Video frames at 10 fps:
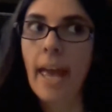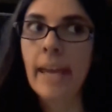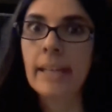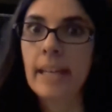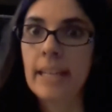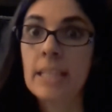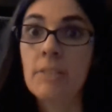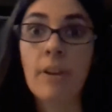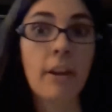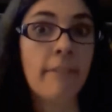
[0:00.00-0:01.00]
And it
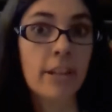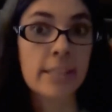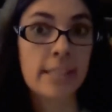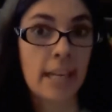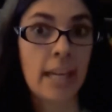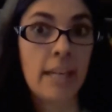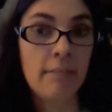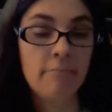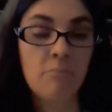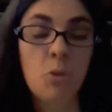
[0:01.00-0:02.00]
is very, very sticky.
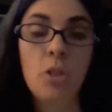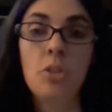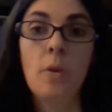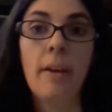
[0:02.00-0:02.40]
Should you